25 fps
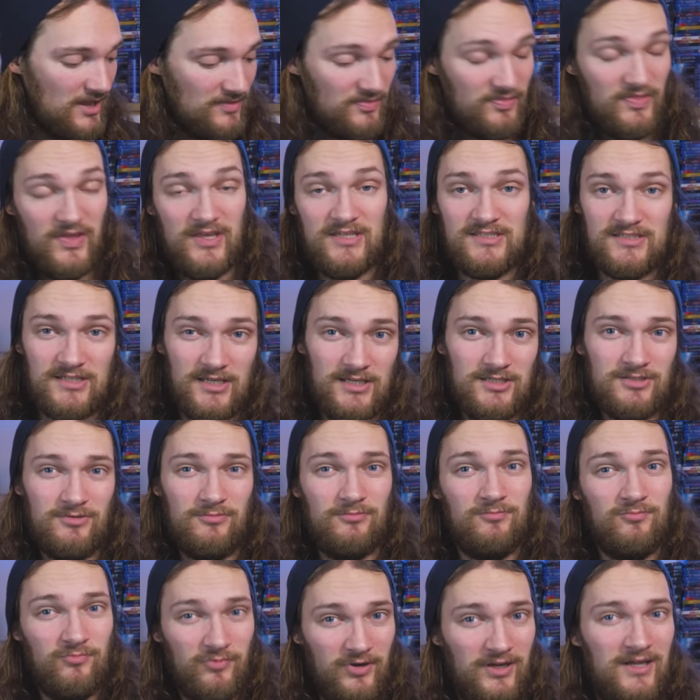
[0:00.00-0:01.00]
This is a
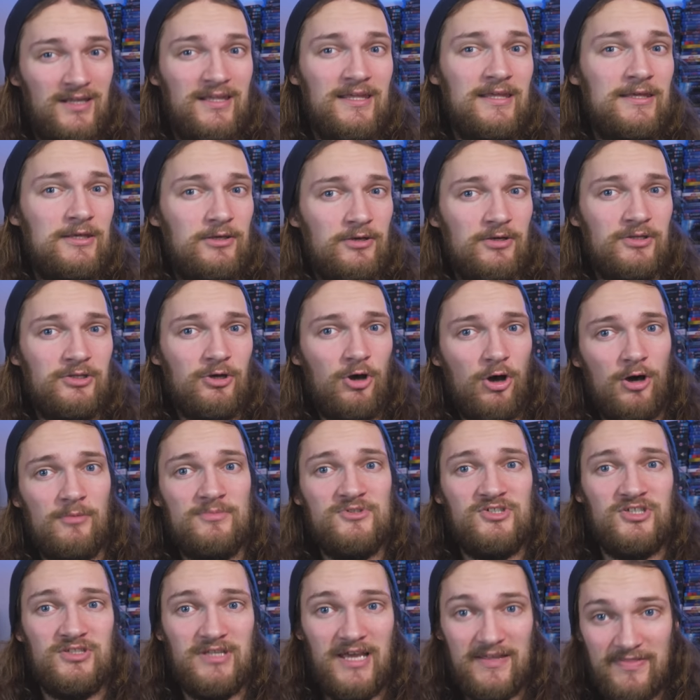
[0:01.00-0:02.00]
really good
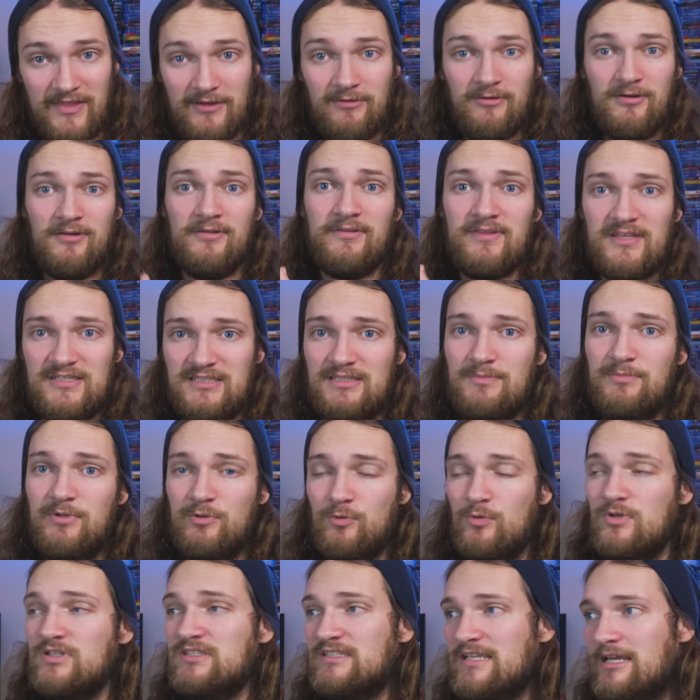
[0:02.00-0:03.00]
option. And there are other similar
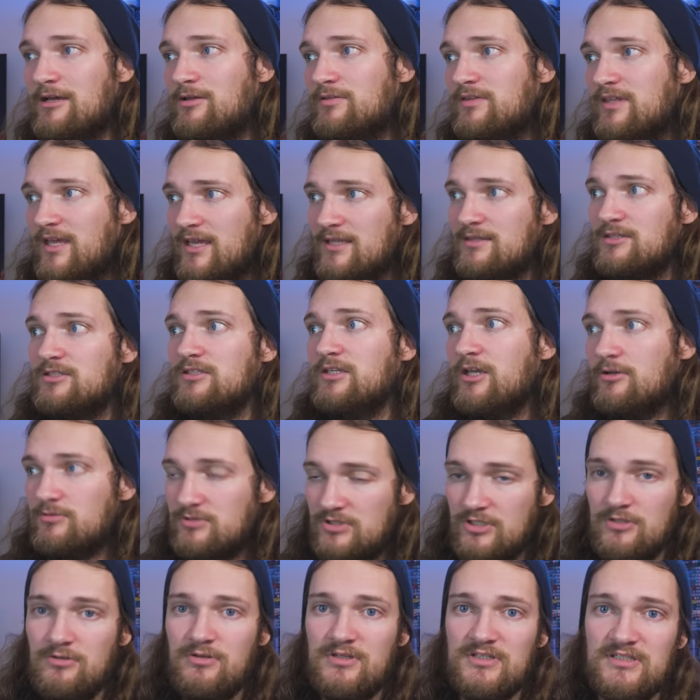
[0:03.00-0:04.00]
ones out there. You know,
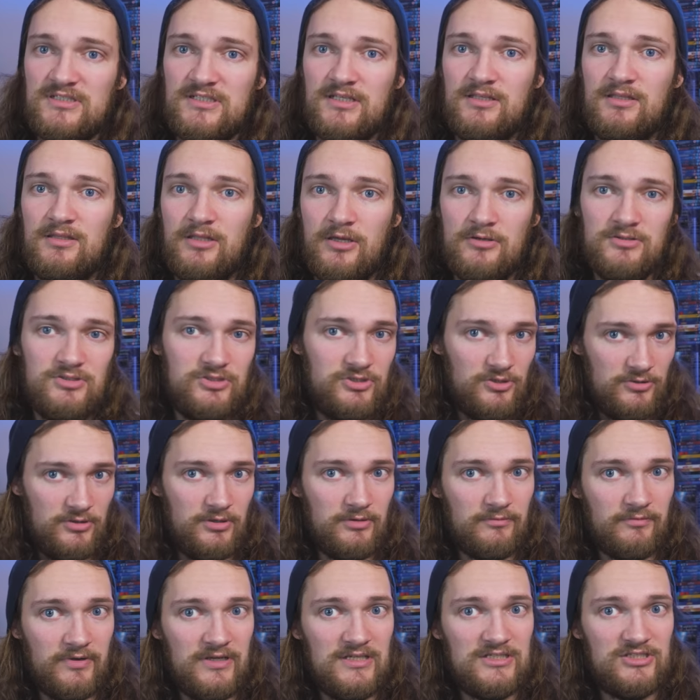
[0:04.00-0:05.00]
do consider those. Do
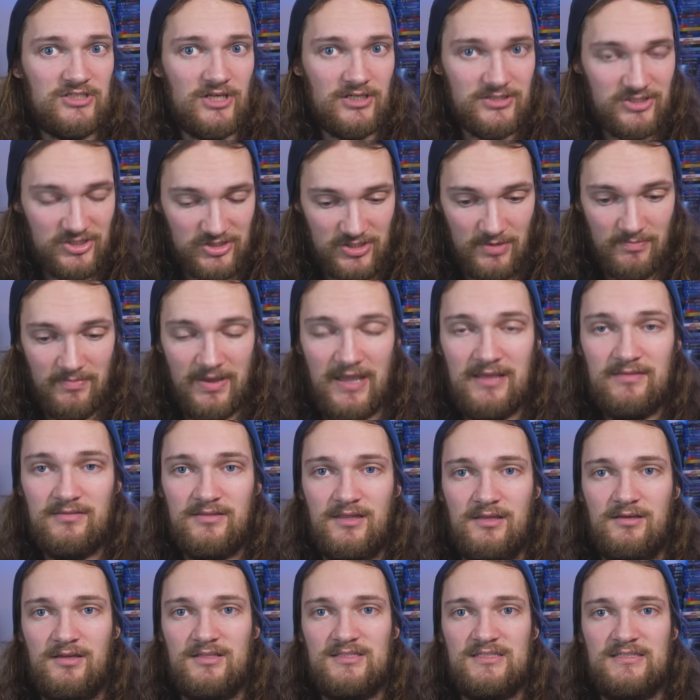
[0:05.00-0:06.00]
your research is the main
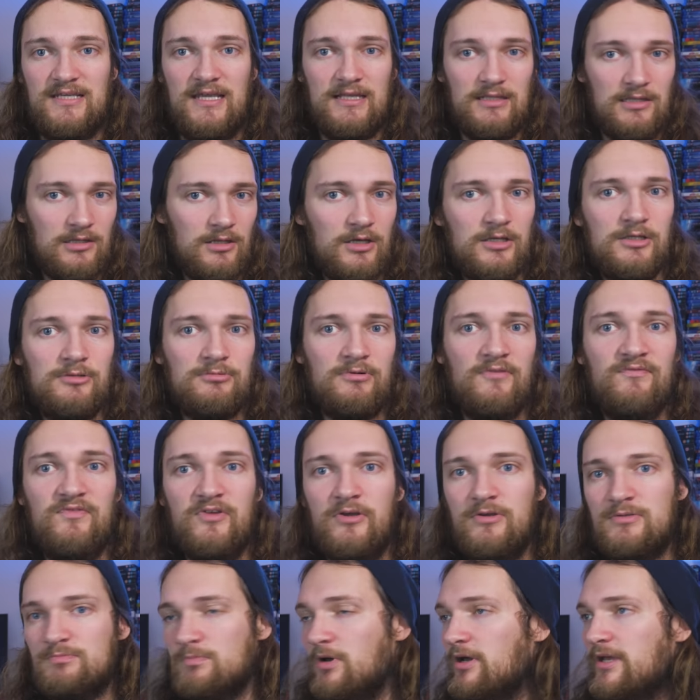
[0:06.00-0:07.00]
thing I'd say. Look at
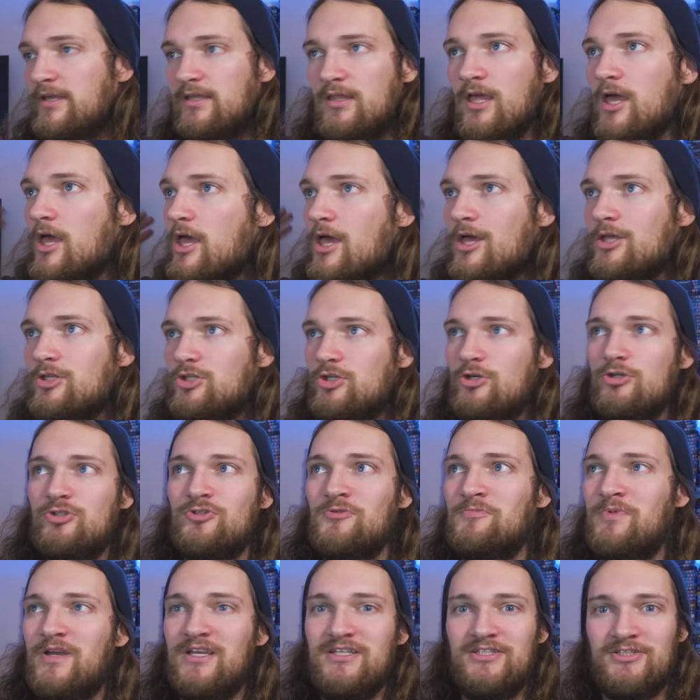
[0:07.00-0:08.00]
reviews. My
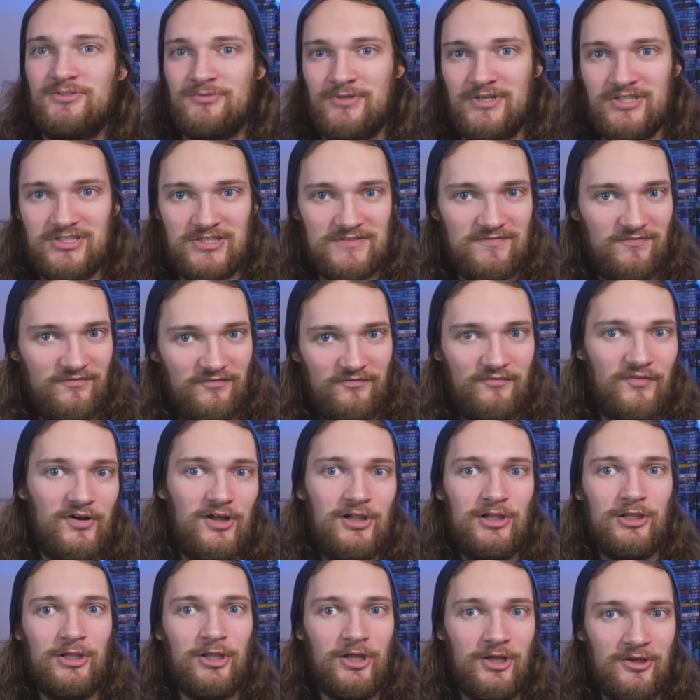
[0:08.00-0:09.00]
YouTube history is just
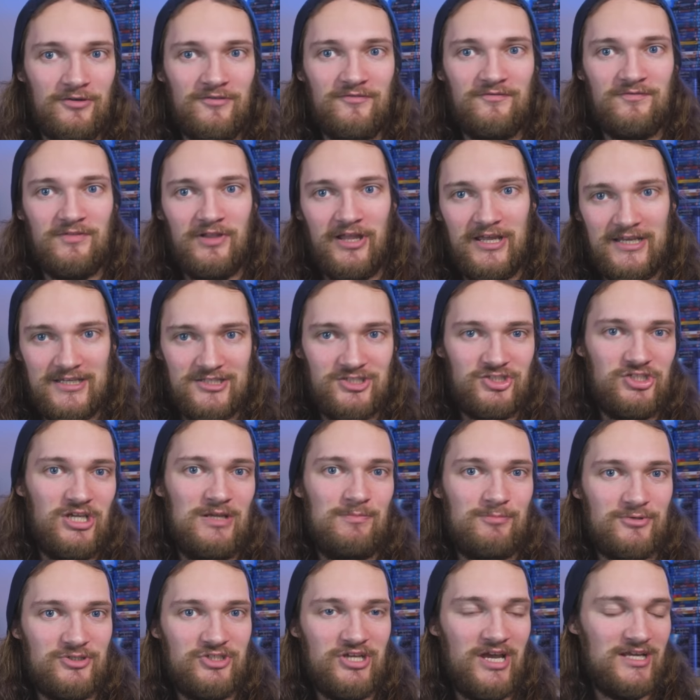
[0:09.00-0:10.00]
full of like
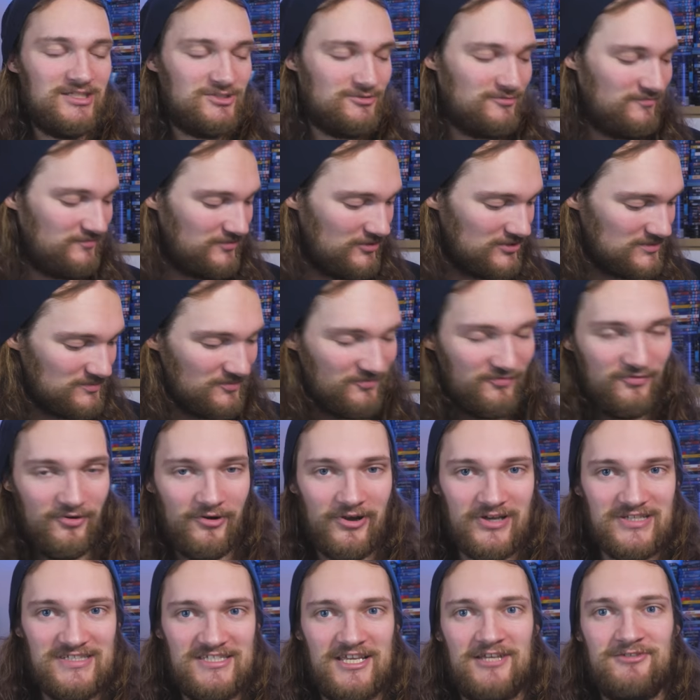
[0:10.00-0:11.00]
cheap projector reviews
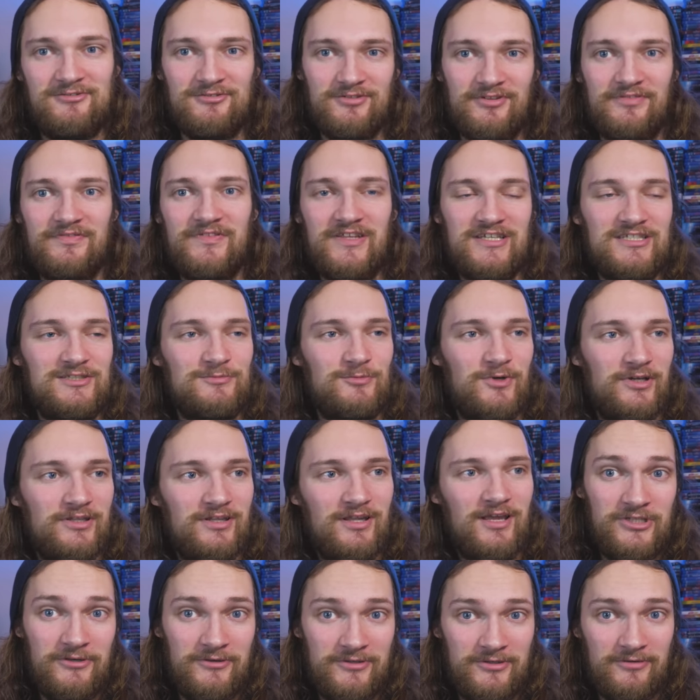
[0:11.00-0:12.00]
before I settled on this
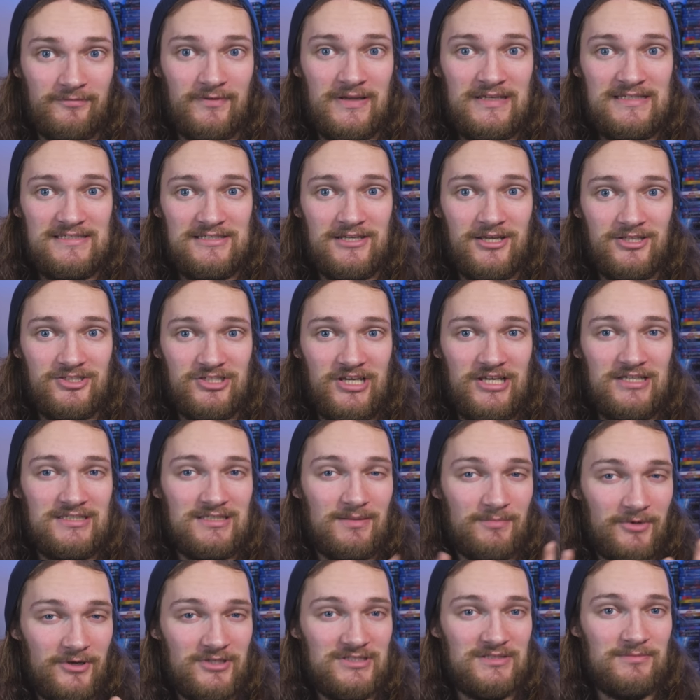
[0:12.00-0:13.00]
one. Doing your research is
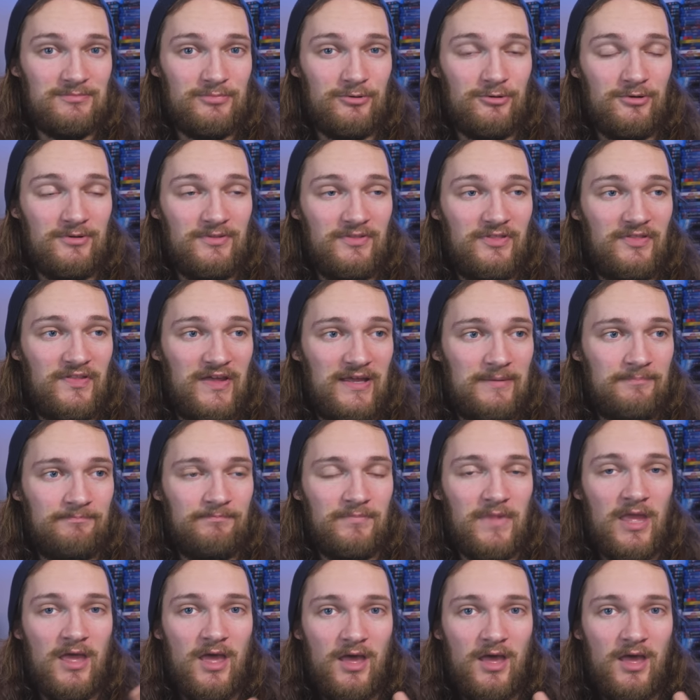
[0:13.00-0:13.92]
the most important thing.